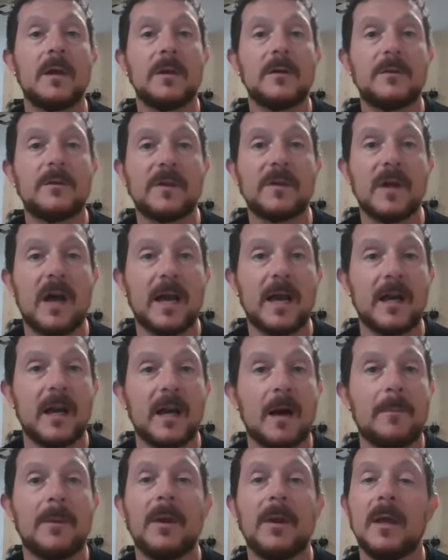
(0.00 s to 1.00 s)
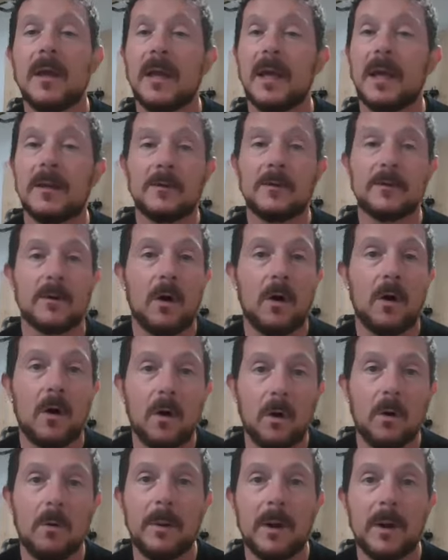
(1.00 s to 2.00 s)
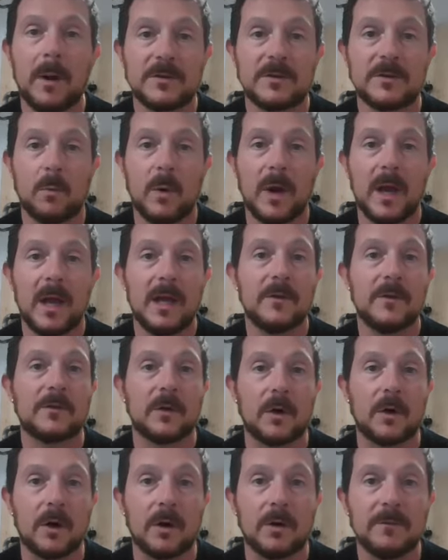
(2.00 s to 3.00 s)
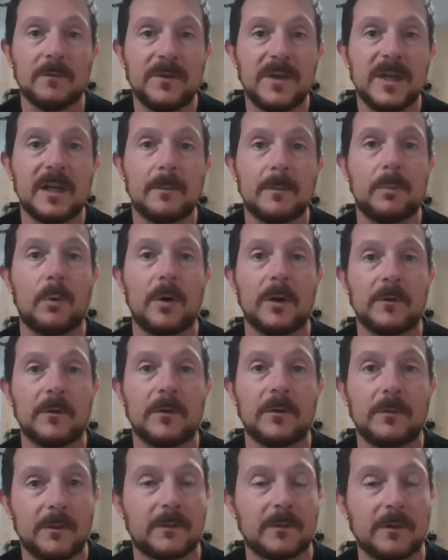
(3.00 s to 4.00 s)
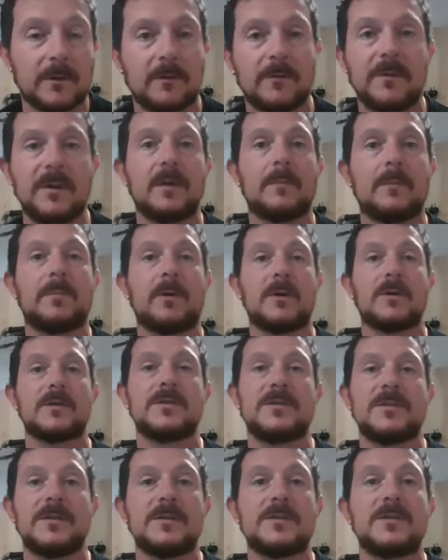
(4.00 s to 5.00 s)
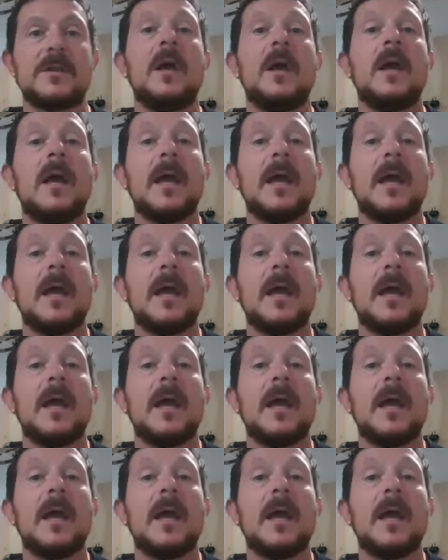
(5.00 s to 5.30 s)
Sign up, and there's a whole bunch of ways to earn Viega points based on your Viega purchases.